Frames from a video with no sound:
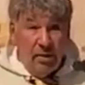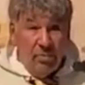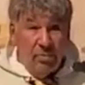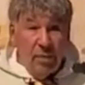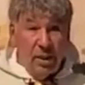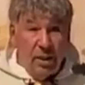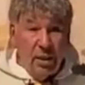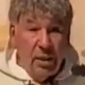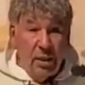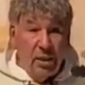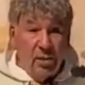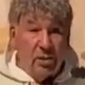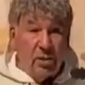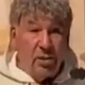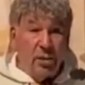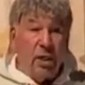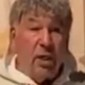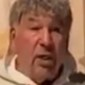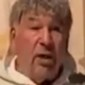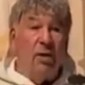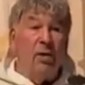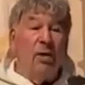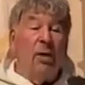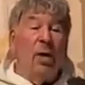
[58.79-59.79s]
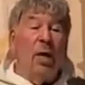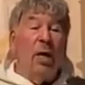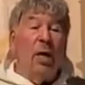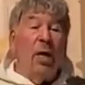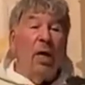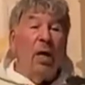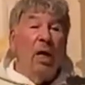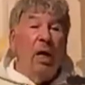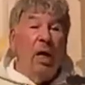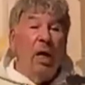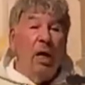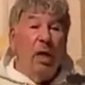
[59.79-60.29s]
many years ago,
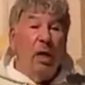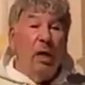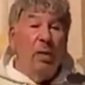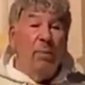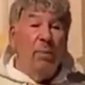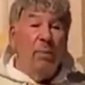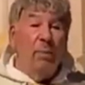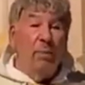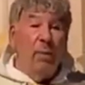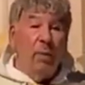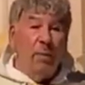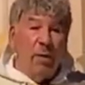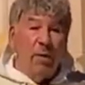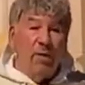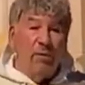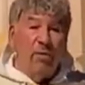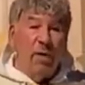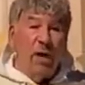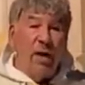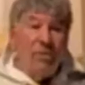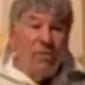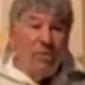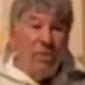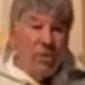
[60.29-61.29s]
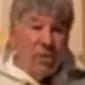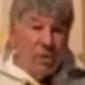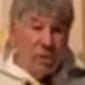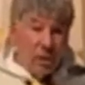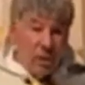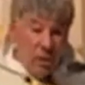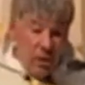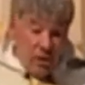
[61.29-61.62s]
um, about five years